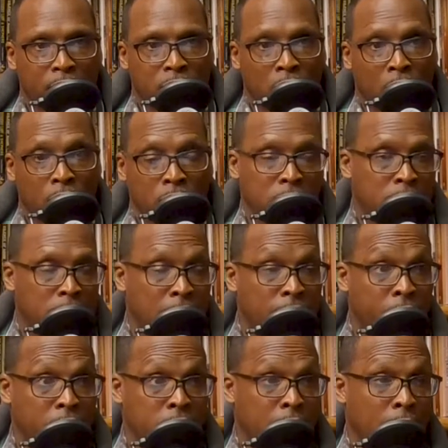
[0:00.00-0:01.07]
So you
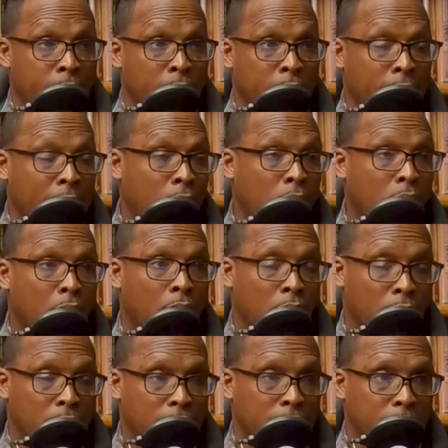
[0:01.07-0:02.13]
take, for example, an
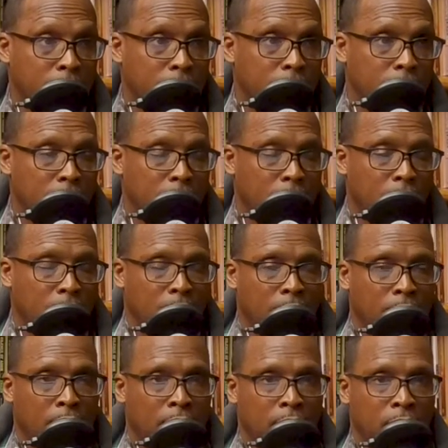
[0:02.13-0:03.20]
alcoholic
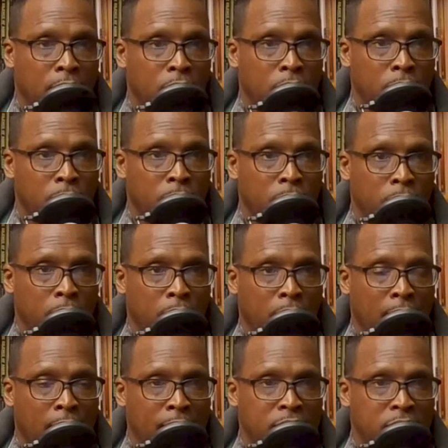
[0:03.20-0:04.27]
who
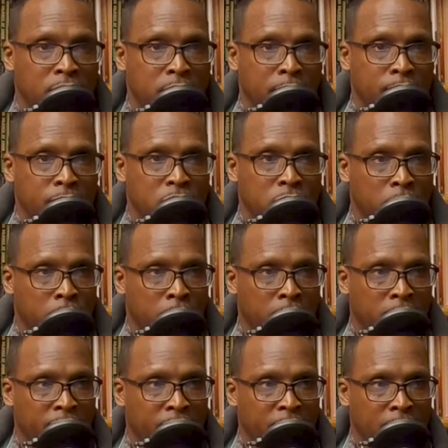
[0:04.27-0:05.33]
has some
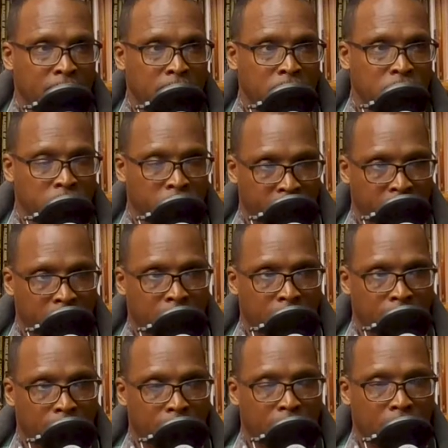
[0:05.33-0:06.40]
sort of
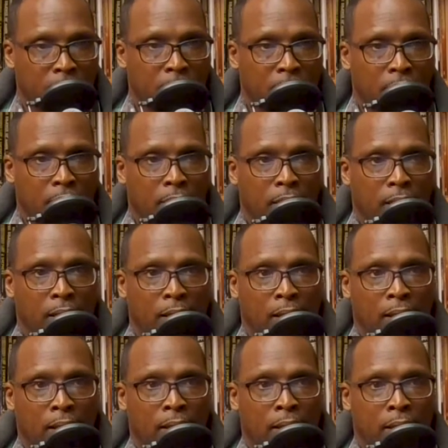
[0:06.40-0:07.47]
injury,
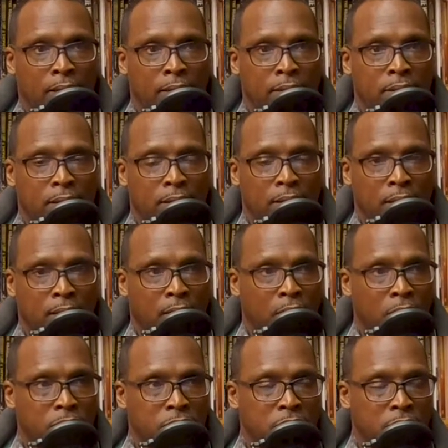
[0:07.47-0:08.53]
and he
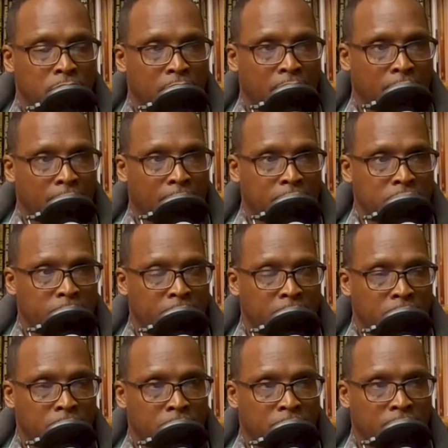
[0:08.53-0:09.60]
goes to the
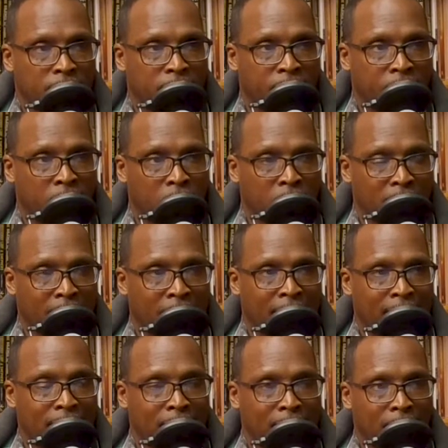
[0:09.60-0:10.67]
hospital for
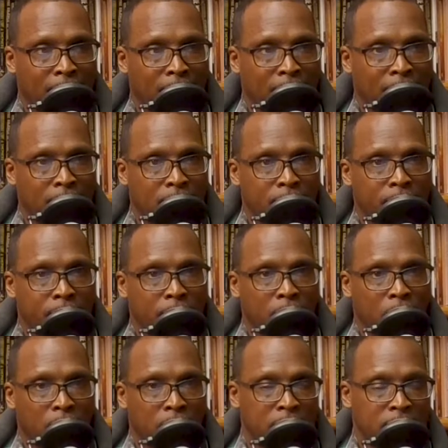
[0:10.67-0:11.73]
that, and
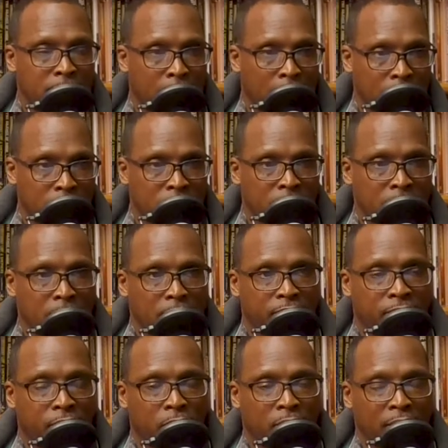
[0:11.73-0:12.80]
or his doctor
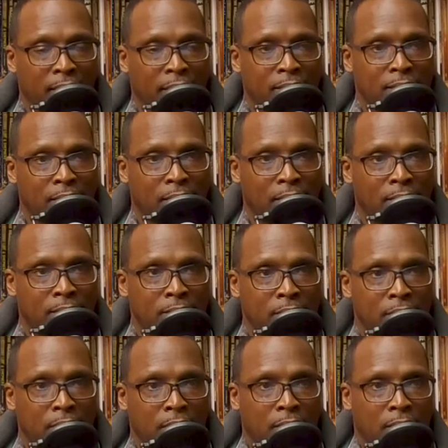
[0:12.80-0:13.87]
for that,
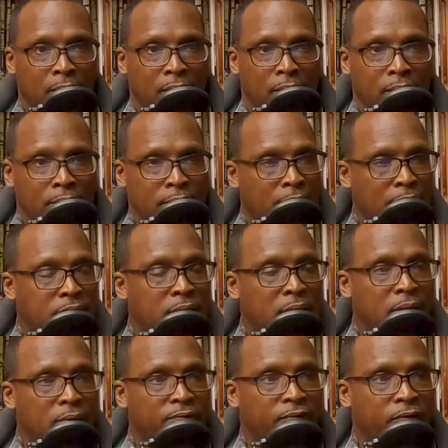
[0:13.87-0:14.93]
and he
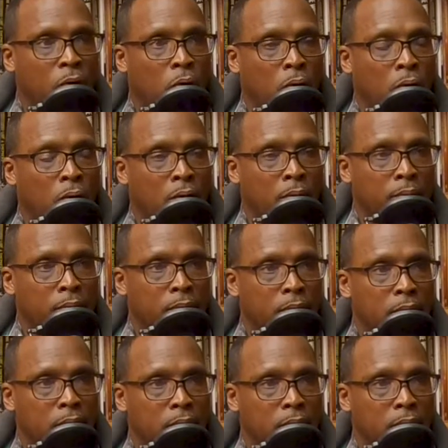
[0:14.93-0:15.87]
doesn't inform